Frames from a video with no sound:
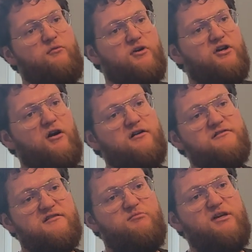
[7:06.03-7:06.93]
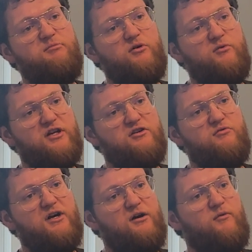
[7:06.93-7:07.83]
regards to people
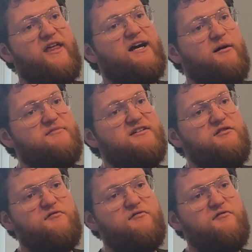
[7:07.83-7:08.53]
when they come see you